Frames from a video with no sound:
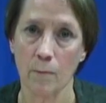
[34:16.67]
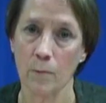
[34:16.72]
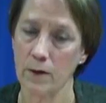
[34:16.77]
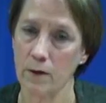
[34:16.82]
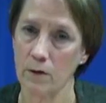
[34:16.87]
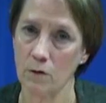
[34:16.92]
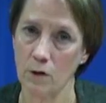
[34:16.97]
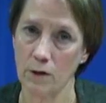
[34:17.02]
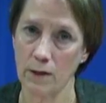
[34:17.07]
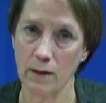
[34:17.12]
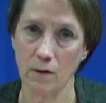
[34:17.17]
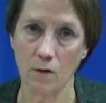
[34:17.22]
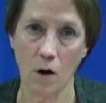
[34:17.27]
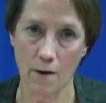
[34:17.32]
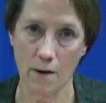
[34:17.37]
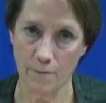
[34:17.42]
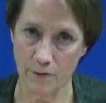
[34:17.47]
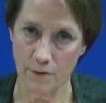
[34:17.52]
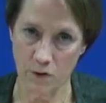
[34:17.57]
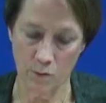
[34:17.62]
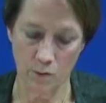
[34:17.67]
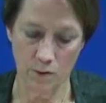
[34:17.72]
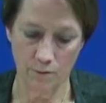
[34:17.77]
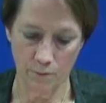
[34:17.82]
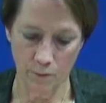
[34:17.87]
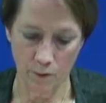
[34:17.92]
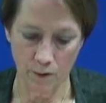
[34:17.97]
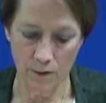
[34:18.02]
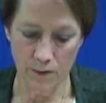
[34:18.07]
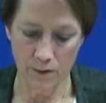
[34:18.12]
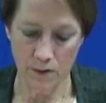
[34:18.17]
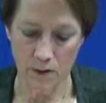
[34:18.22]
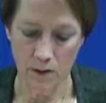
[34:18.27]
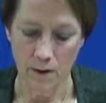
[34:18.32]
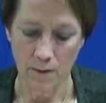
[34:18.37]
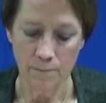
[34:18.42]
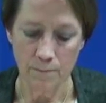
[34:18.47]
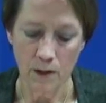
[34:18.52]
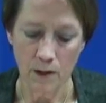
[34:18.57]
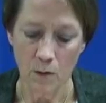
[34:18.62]
We can look at office
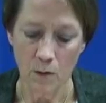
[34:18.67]
referrals.